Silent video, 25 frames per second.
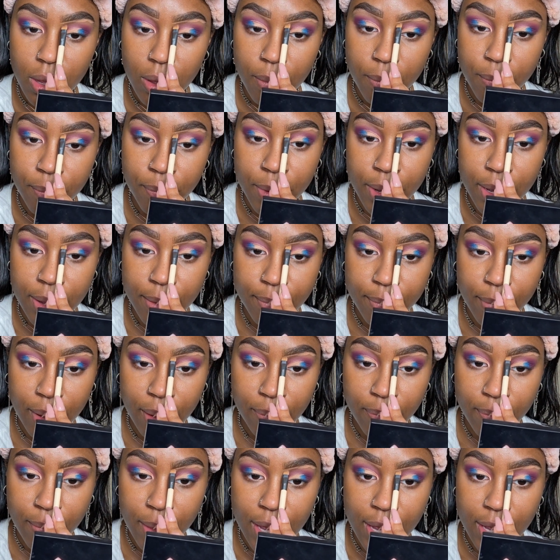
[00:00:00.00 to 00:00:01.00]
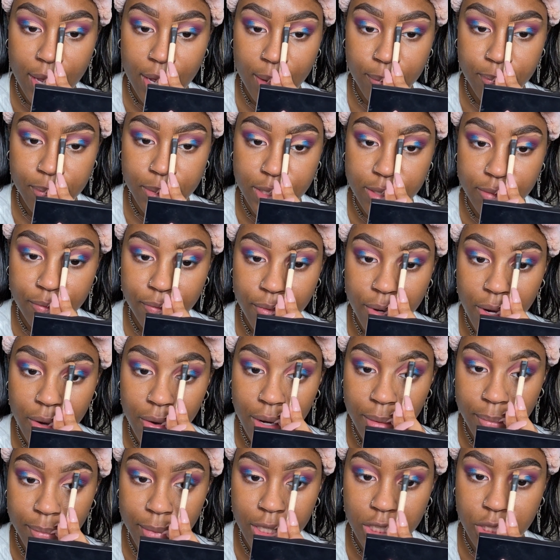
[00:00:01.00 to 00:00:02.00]
But my makeup is
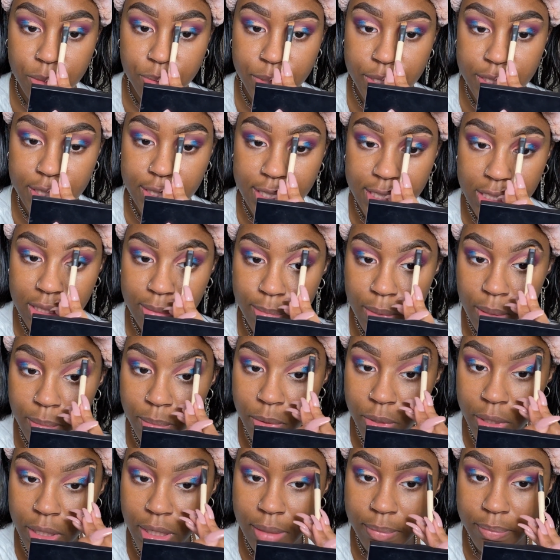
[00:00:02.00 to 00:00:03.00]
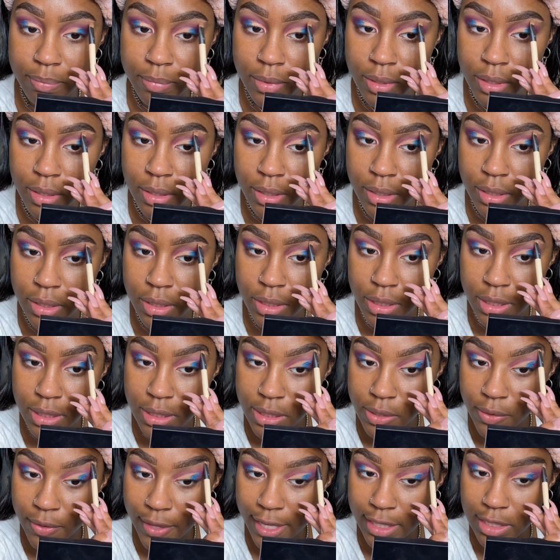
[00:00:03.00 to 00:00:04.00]
very much Princess Bubblegum.
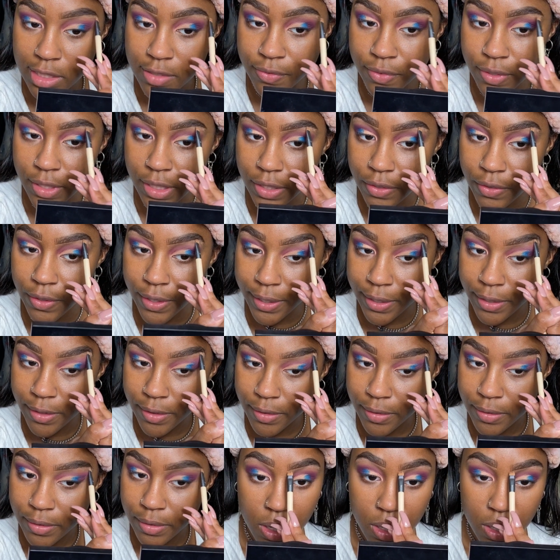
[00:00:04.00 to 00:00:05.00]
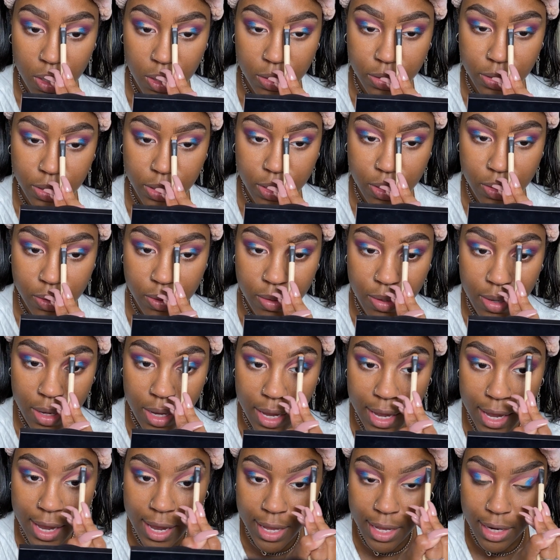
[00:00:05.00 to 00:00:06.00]
So that's fun, right? Also,
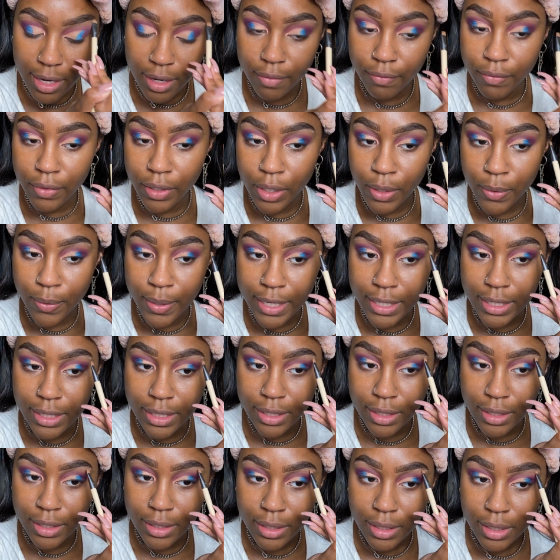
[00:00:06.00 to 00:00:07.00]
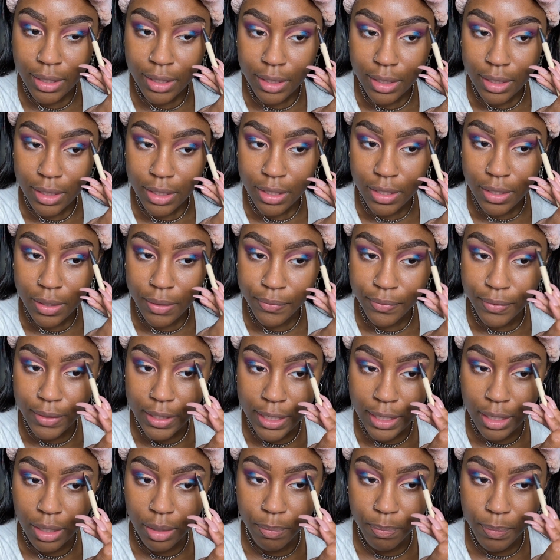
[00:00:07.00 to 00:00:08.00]
I had a video idea of
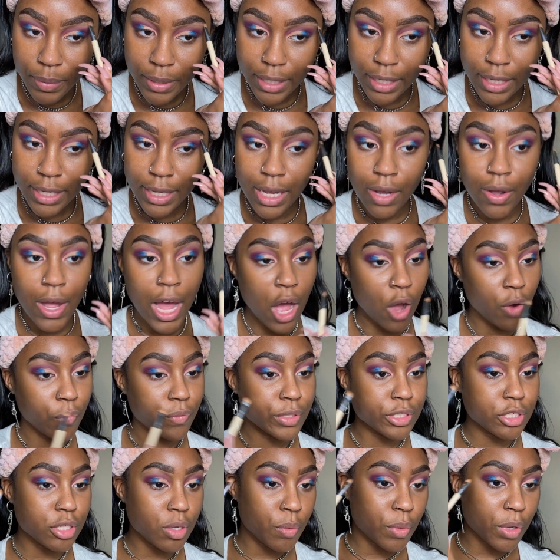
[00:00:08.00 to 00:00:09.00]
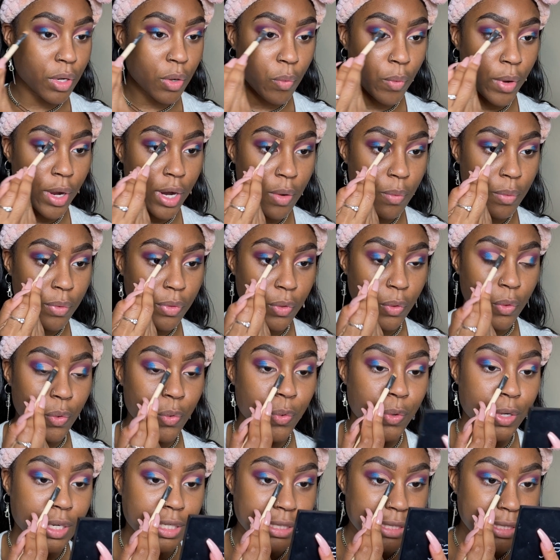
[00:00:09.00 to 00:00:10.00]
like picking out outfits I wanna wear when the
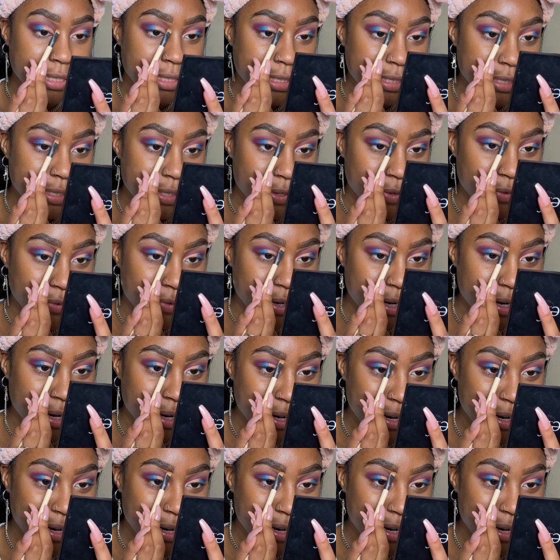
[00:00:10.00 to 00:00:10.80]
quarantine is over.